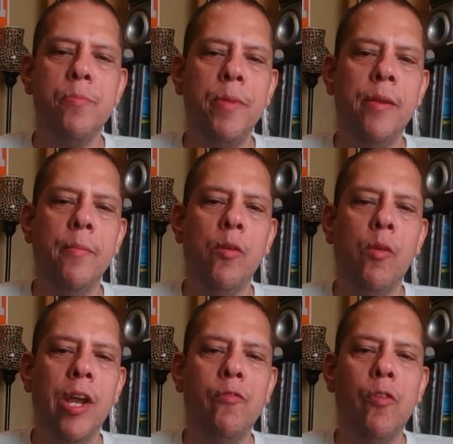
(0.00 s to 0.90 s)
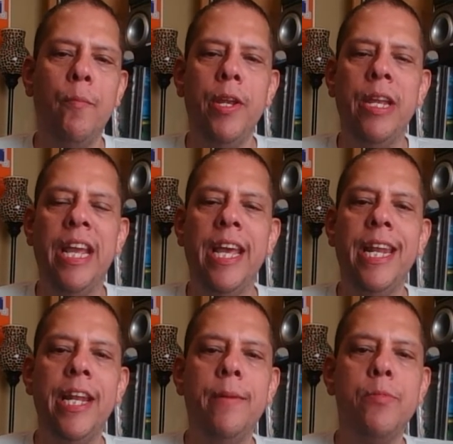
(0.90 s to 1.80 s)
me and my wife will be
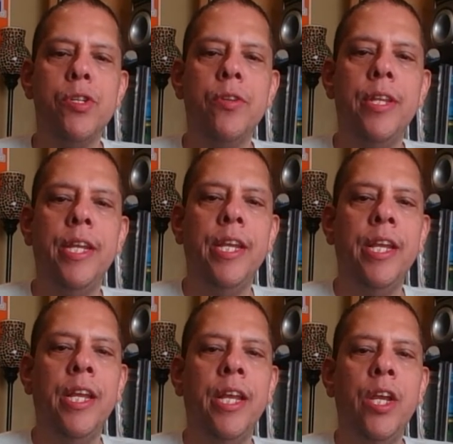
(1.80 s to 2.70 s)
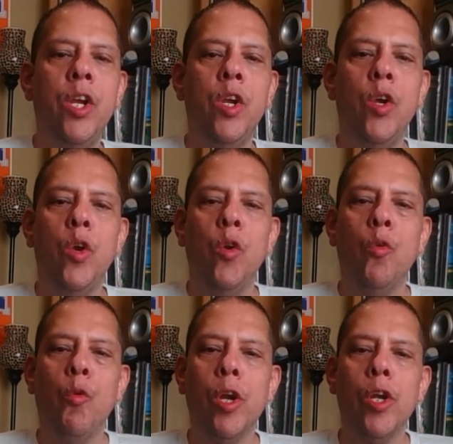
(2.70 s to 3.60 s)
heading up to the
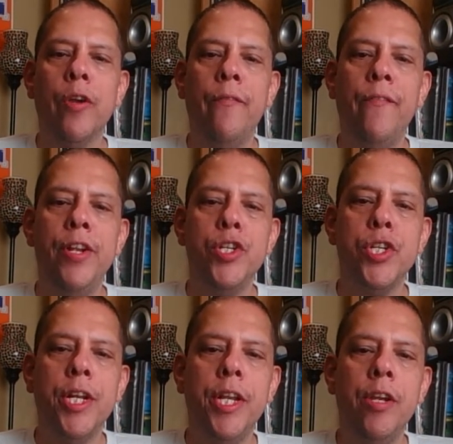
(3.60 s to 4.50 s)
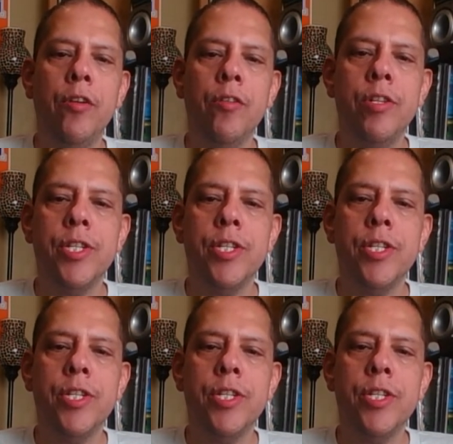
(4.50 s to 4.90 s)
record convention here in